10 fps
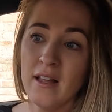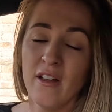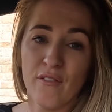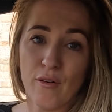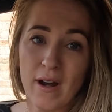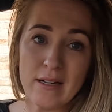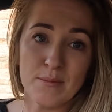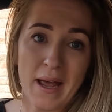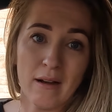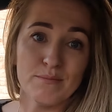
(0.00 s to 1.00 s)
for around
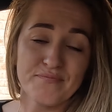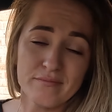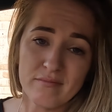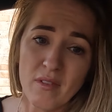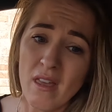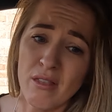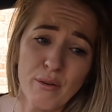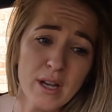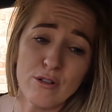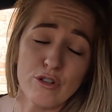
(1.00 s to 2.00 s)
about
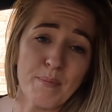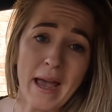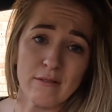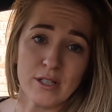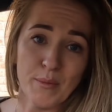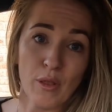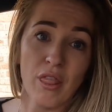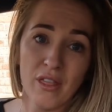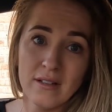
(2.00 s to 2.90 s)
£300 a month.